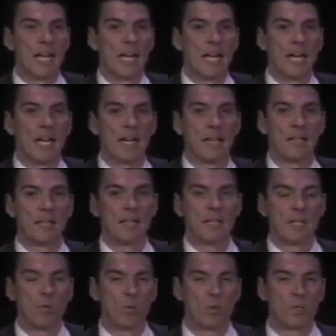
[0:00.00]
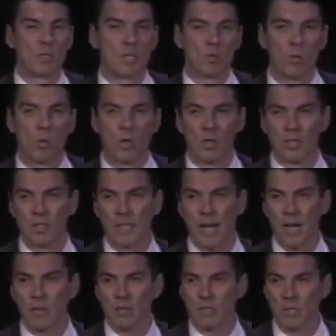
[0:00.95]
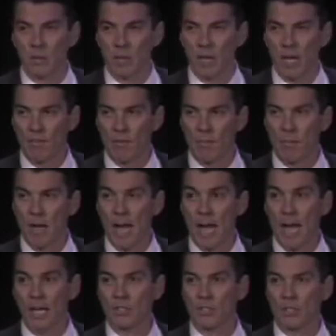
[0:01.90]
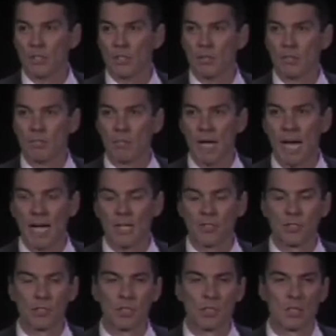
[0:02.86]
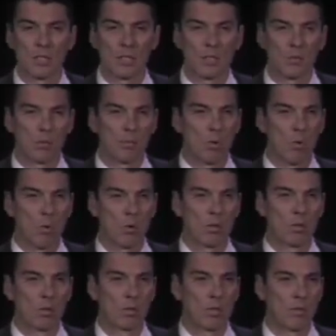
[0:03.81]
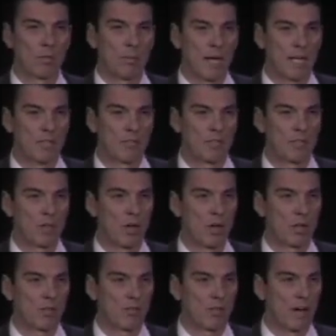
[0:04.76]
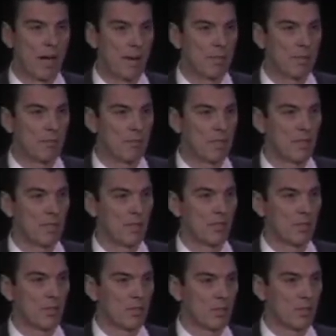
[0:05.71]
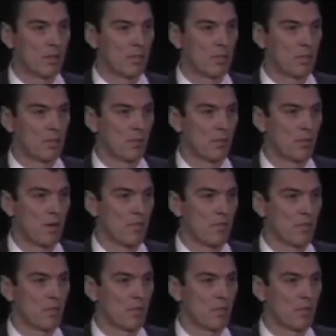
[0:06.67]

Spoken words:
And it was in one of the towns that we have a Patch, and the Patch reporter and Patch photographer happened to be there, and they took a picture of Governor